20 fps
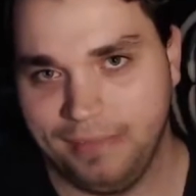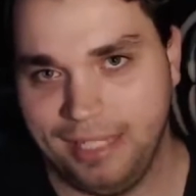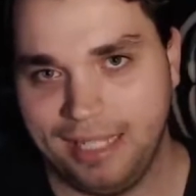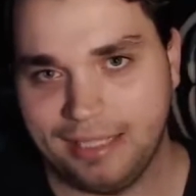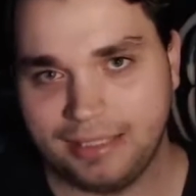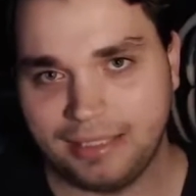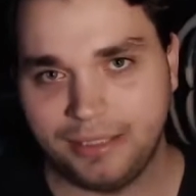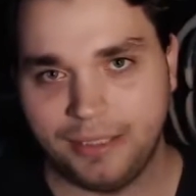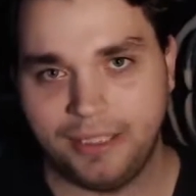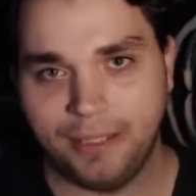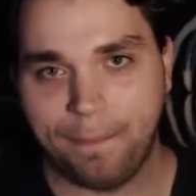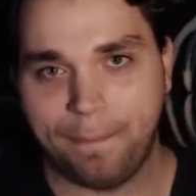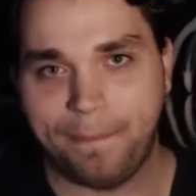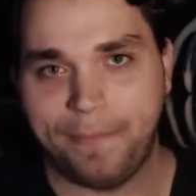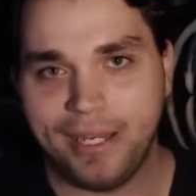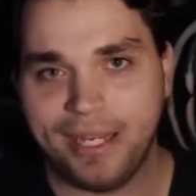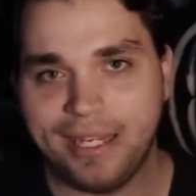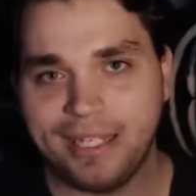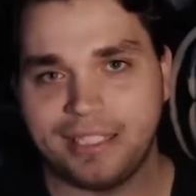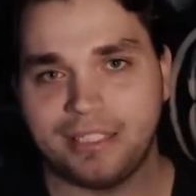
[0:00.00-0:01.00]
That's the
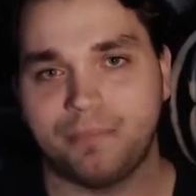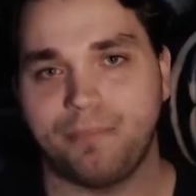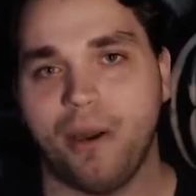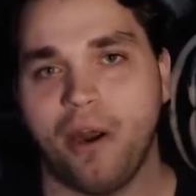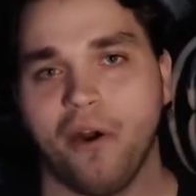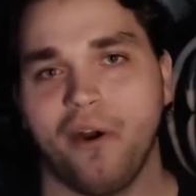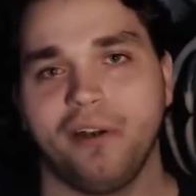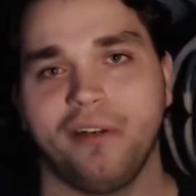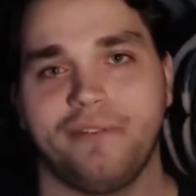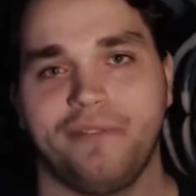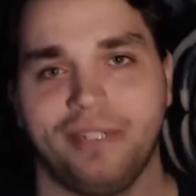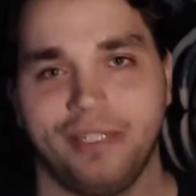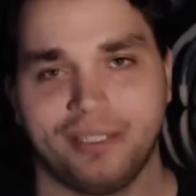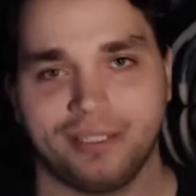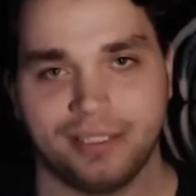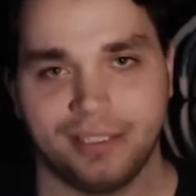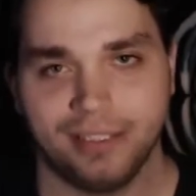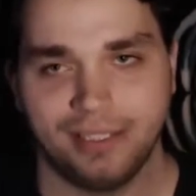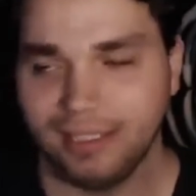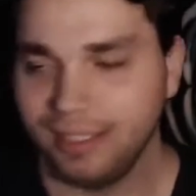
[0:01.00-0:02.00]
biggest part of
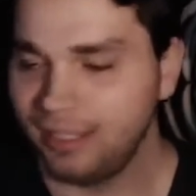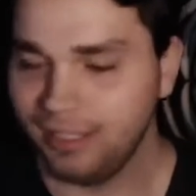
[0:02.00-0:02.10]
this.